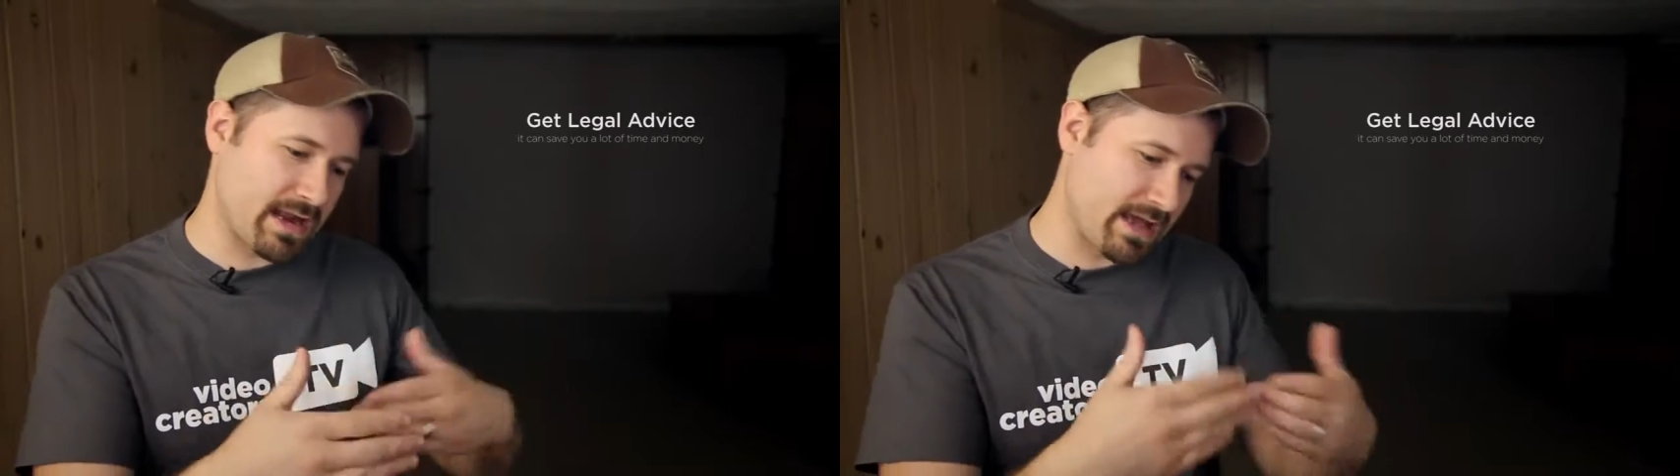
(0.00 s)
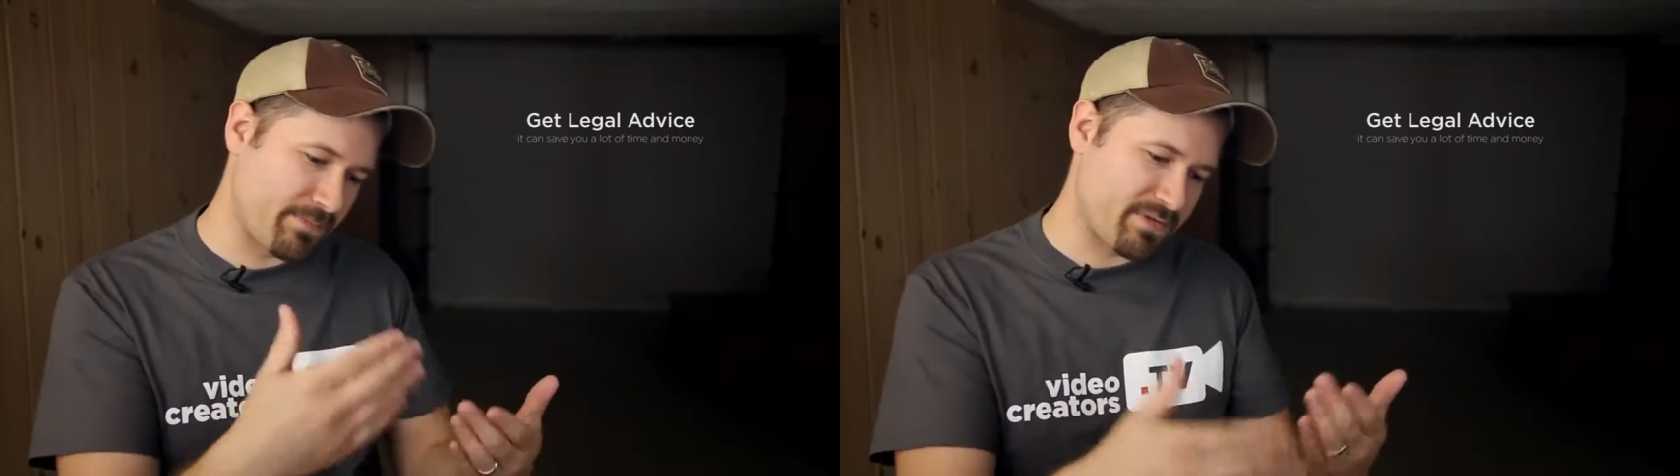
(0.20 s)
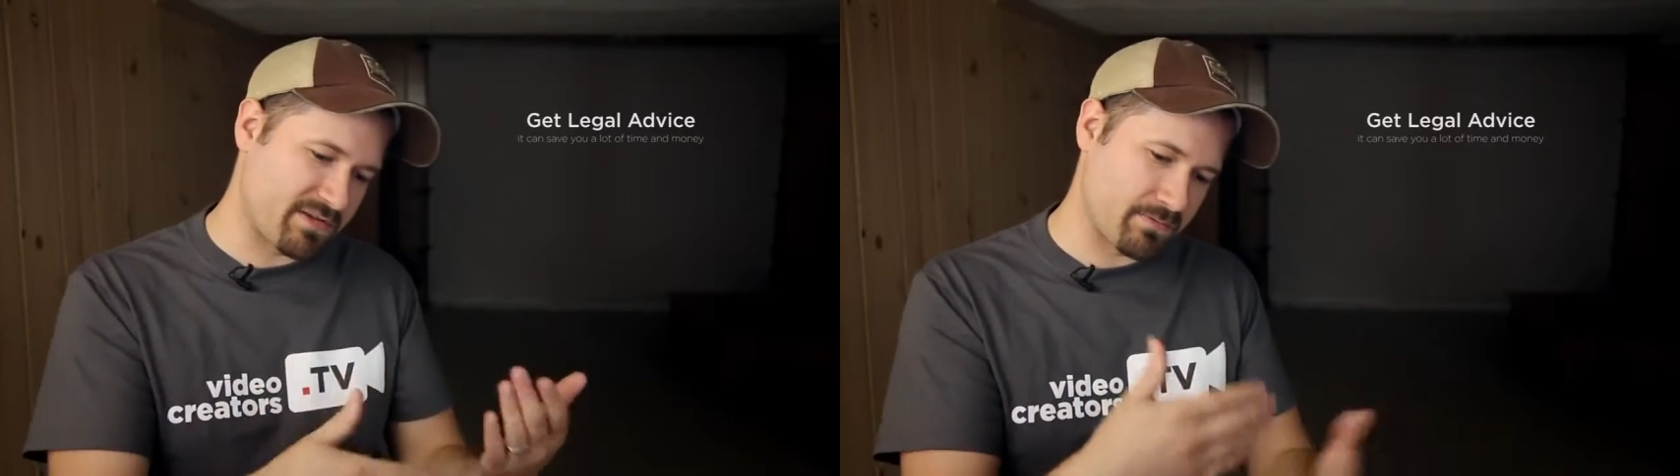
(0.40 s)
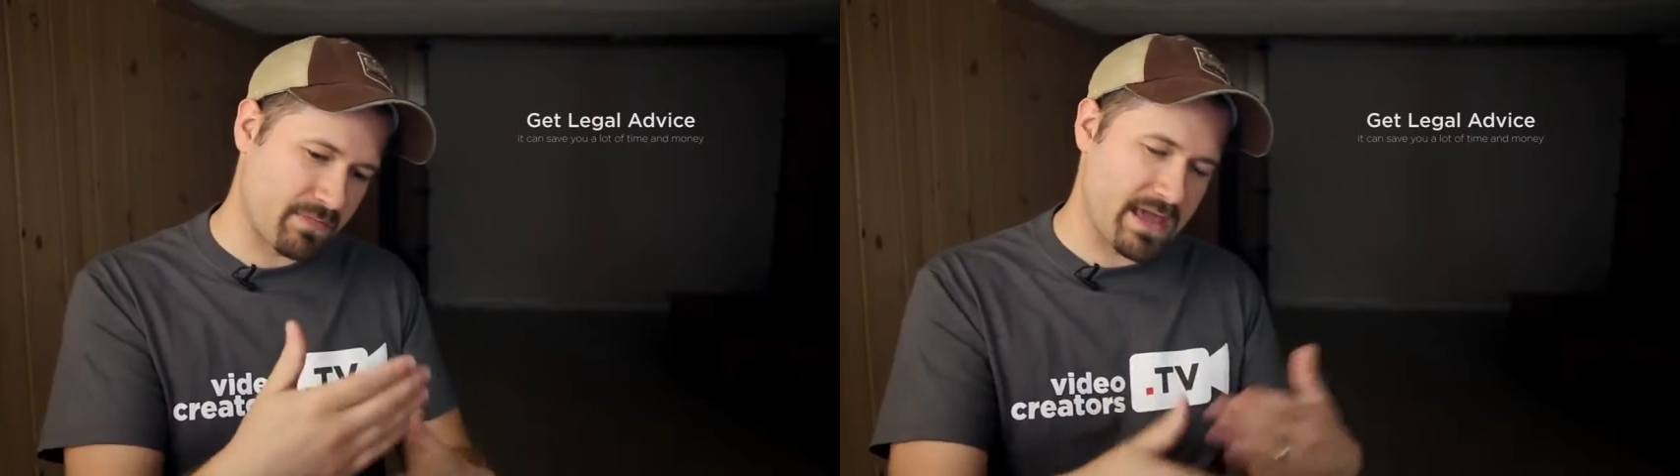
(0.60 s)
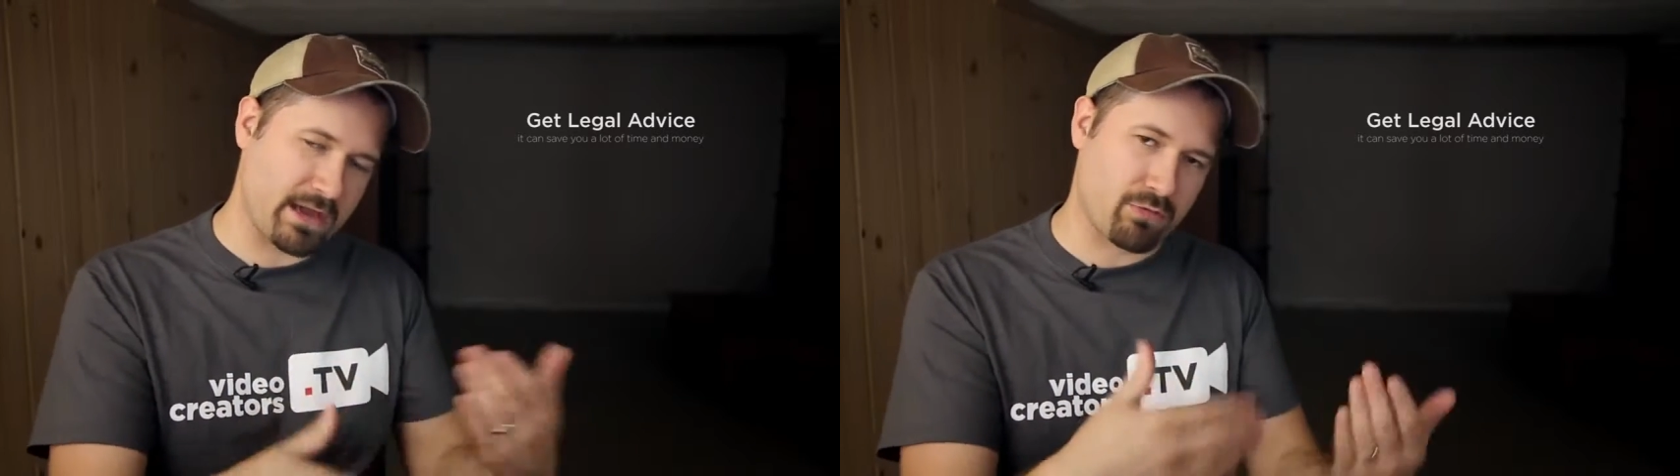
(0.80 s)
getting up to some
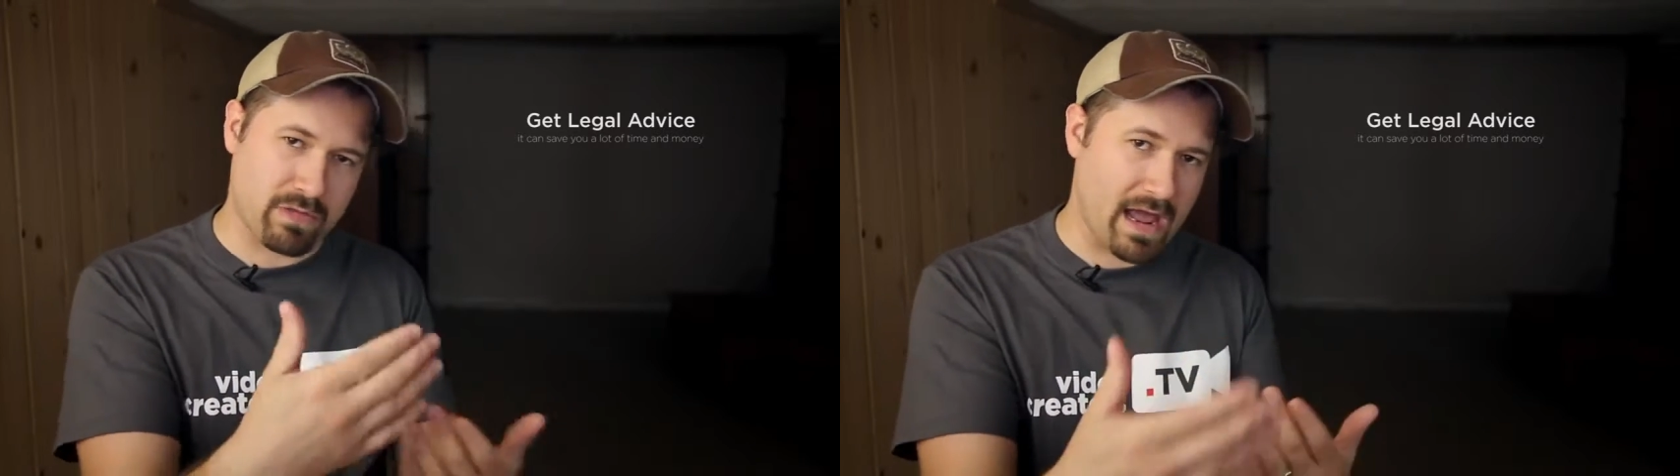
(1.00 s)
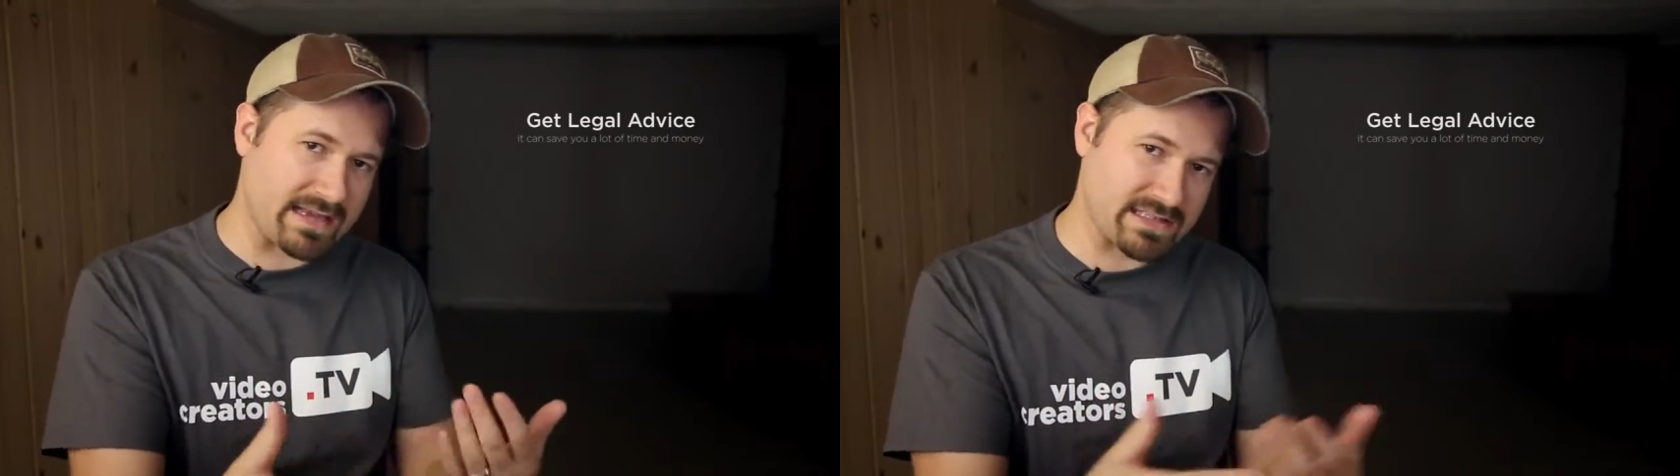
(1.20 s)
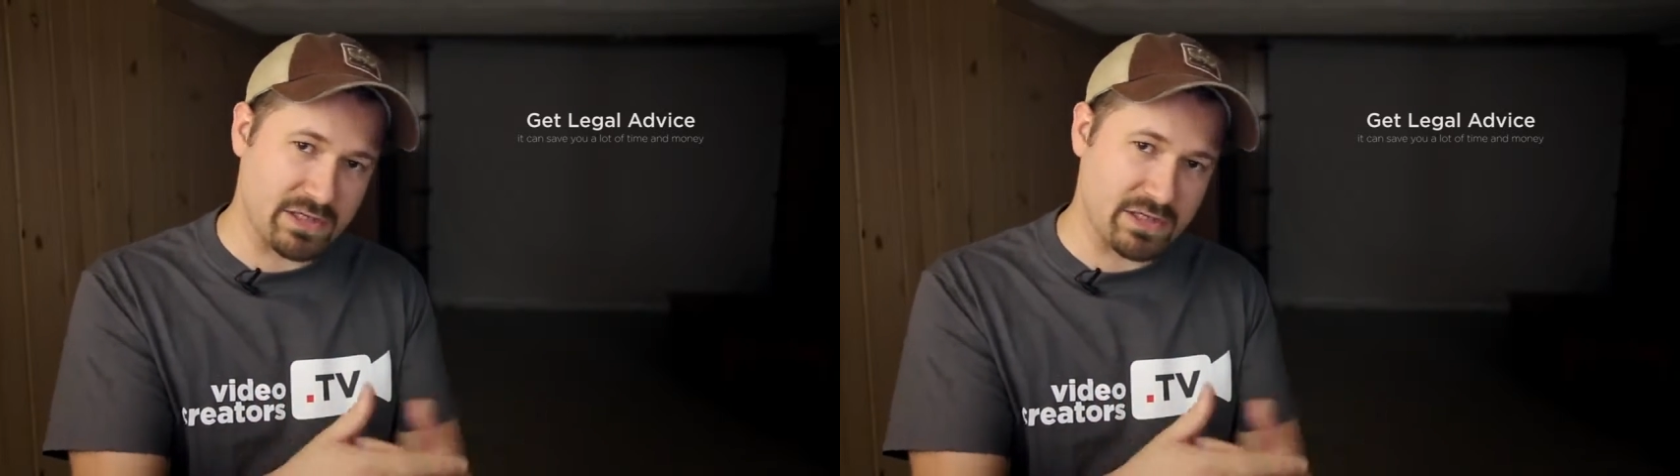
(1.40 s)
like lines